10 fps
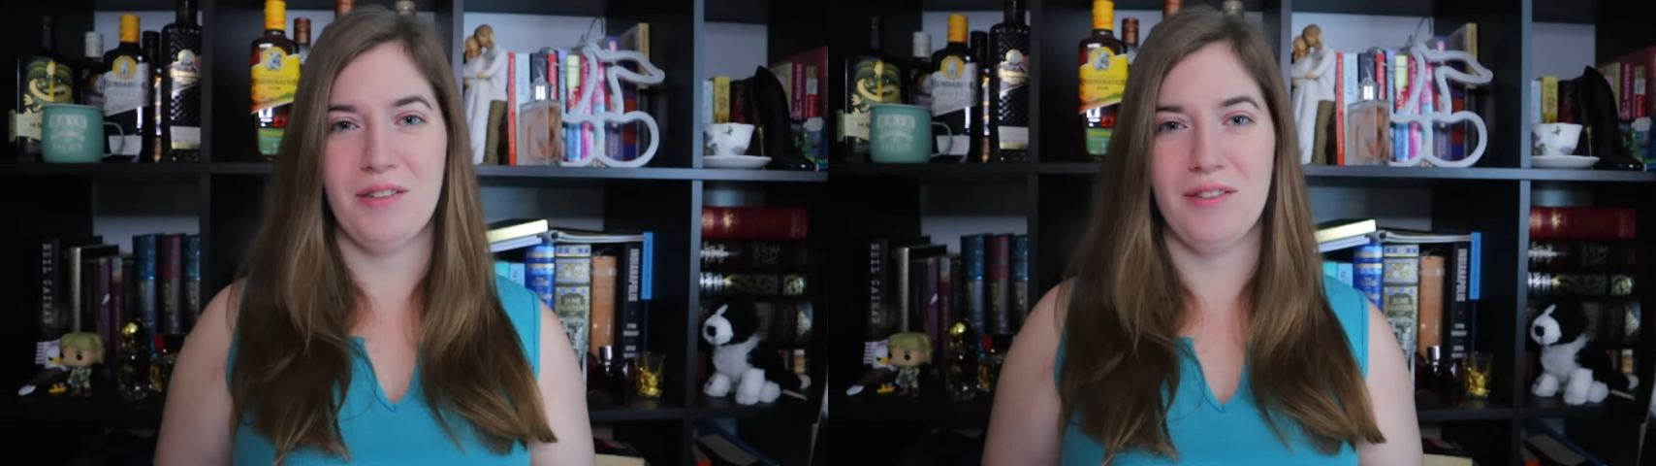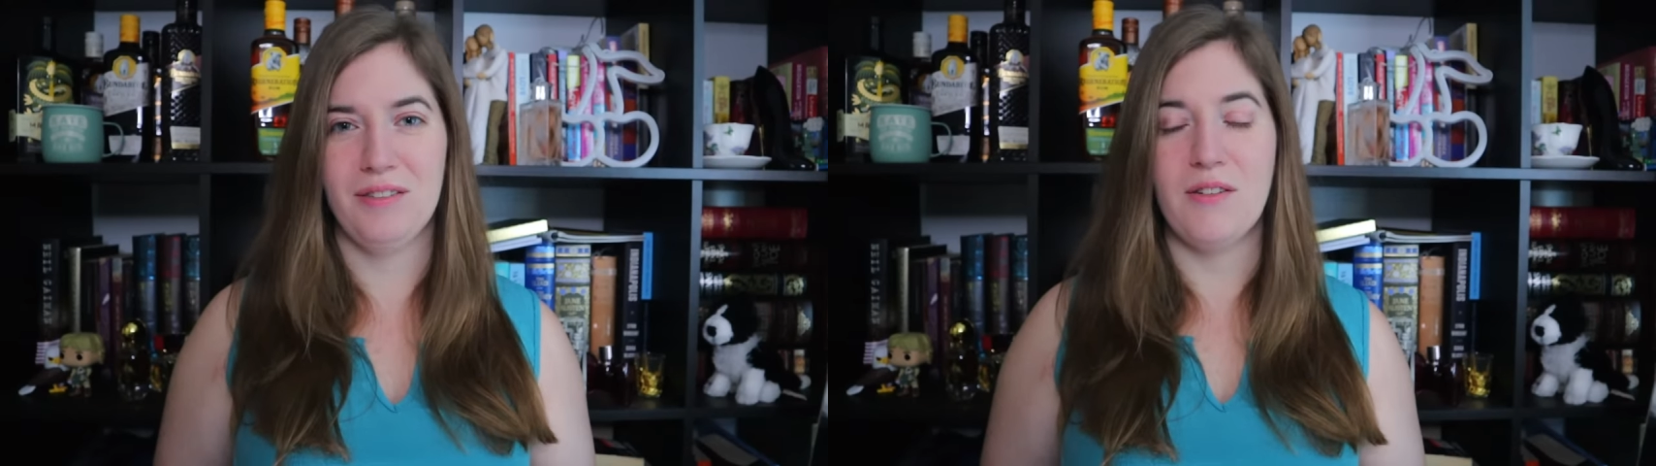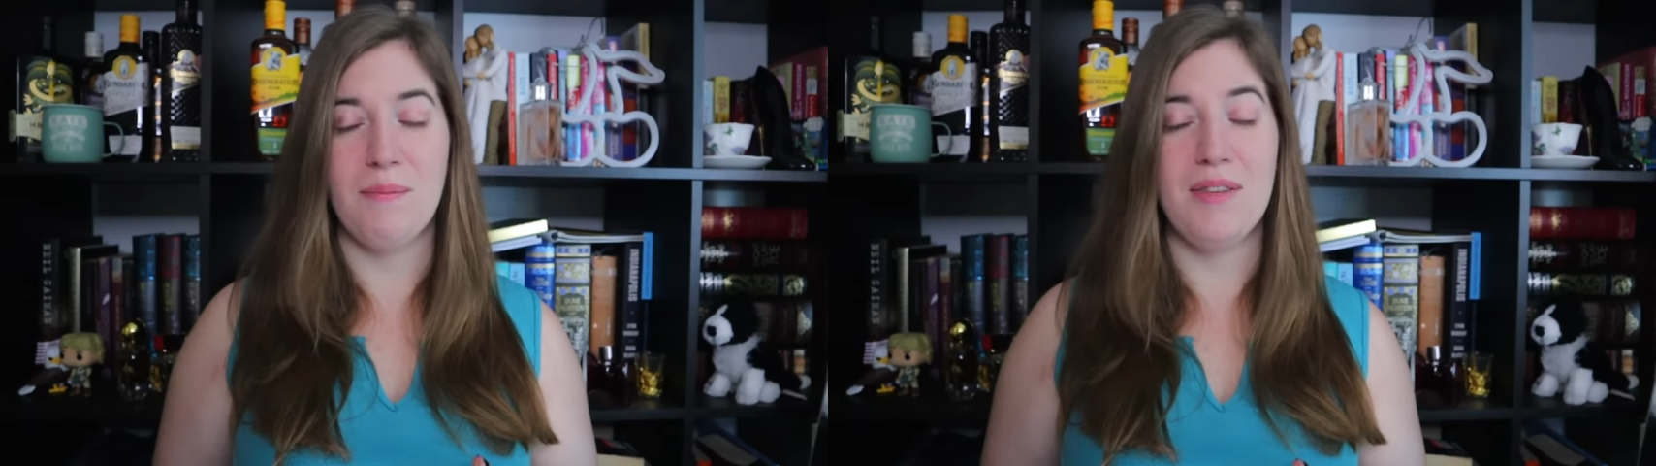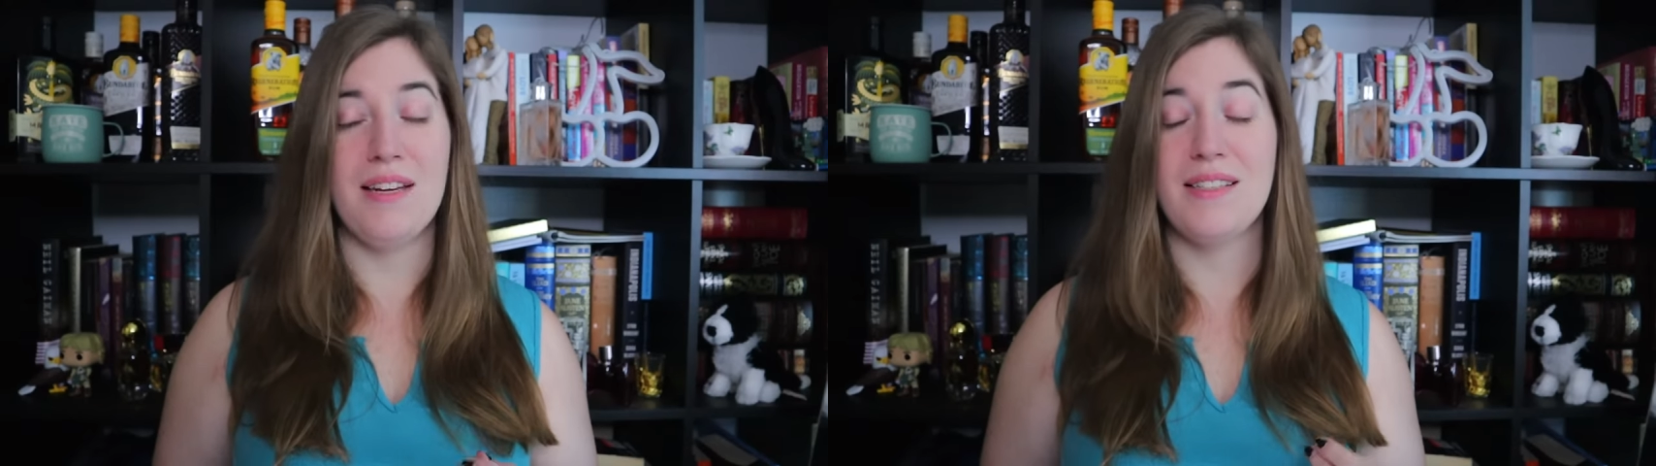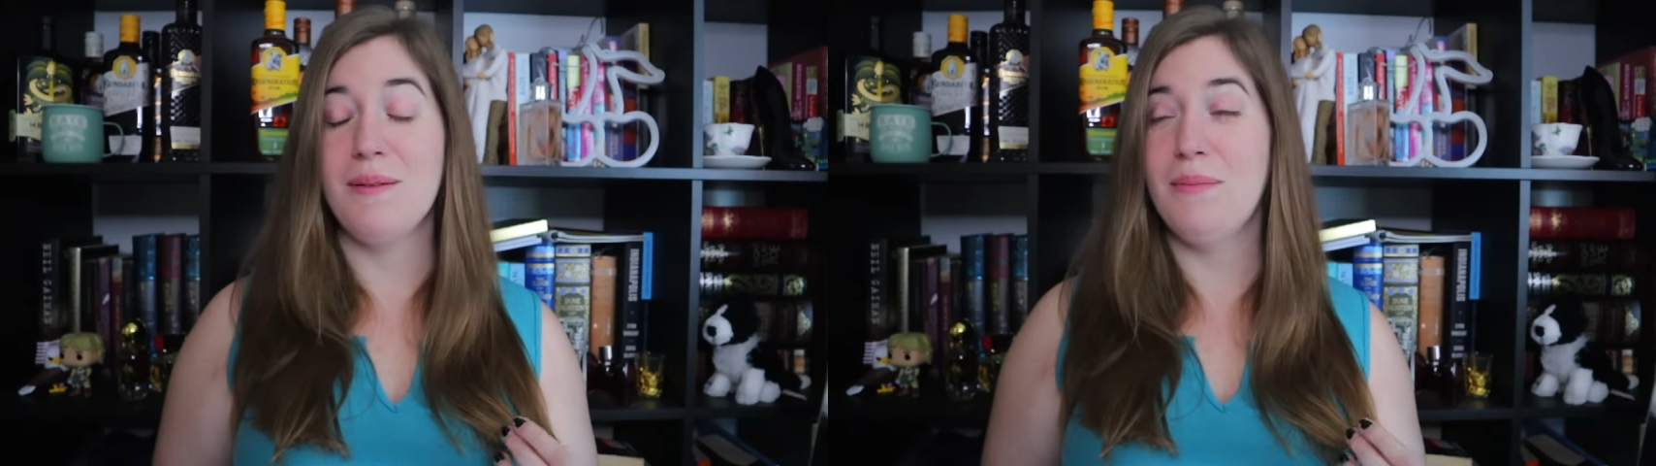So something that
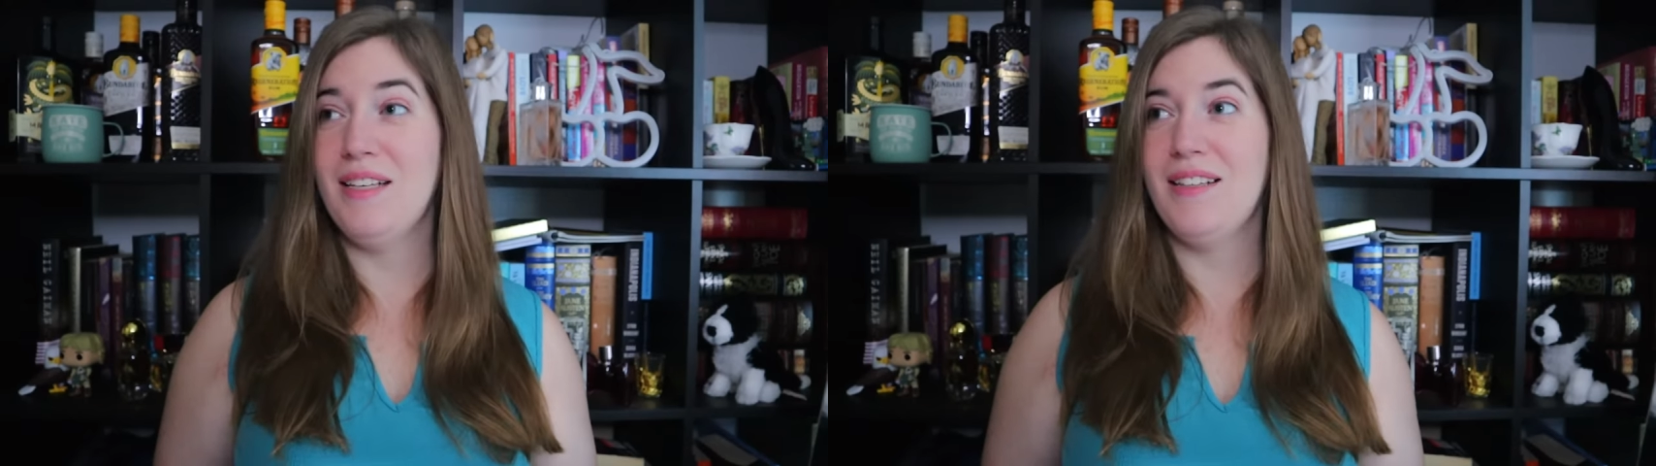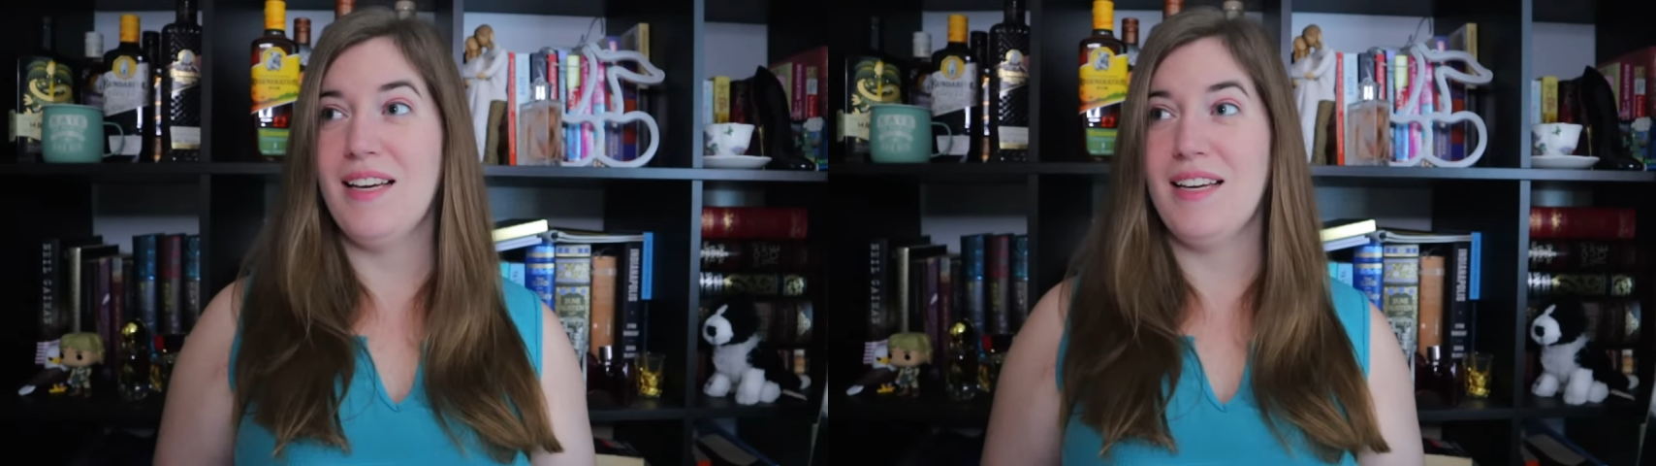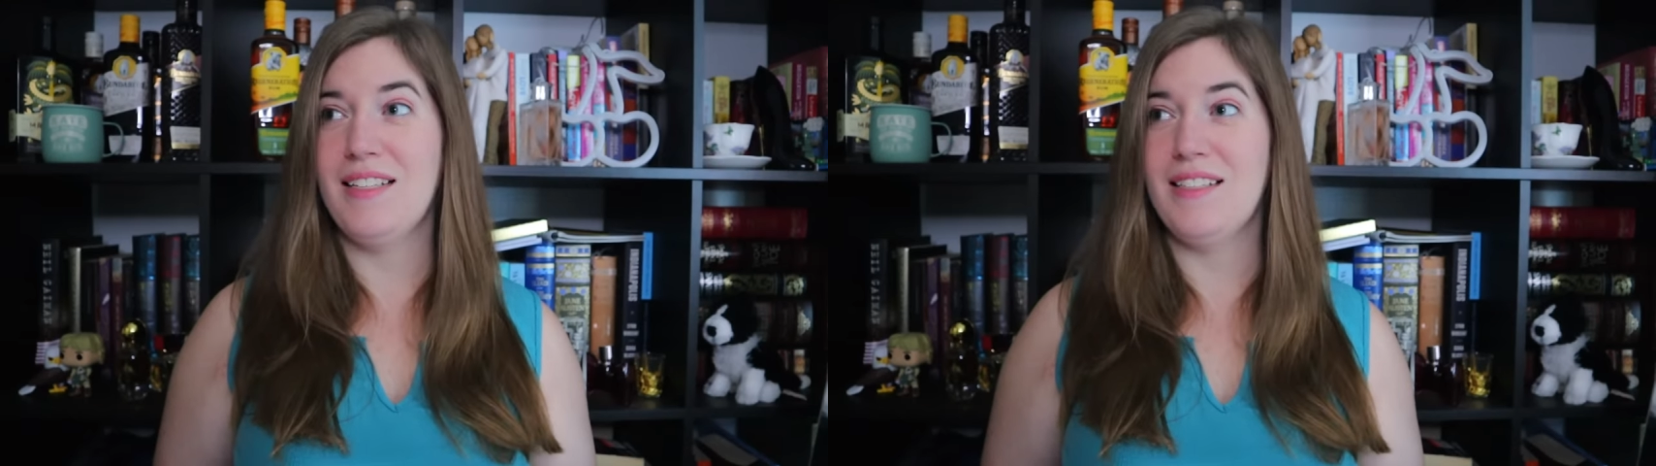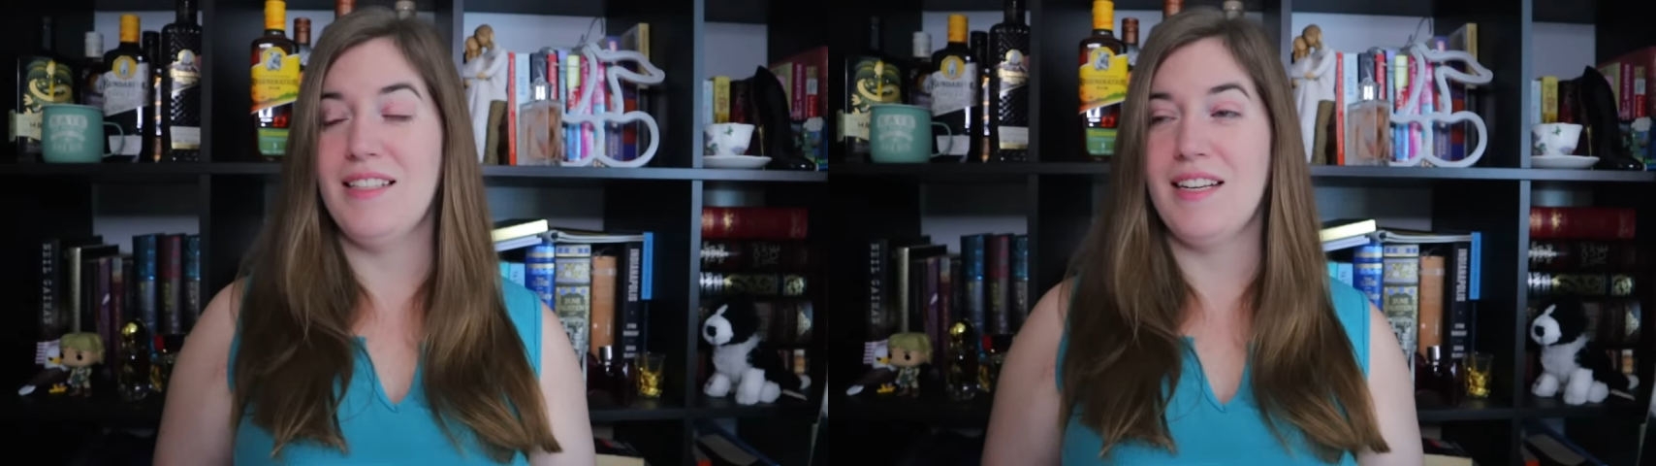is completely innocent